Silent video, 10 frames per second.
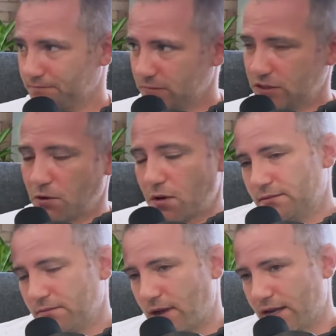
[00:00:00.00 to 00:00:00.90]
So
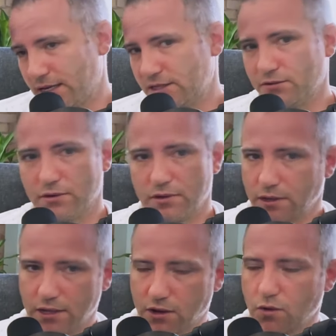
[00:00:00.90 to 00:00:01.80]
I need to
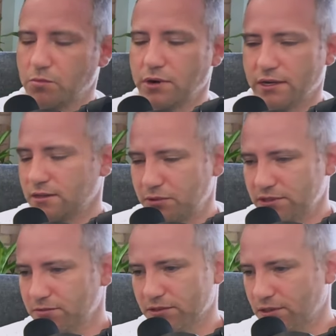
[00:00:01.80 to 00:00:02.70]
incorporate the
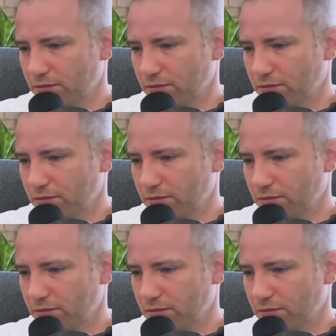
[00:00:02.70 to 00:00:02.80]
principles of the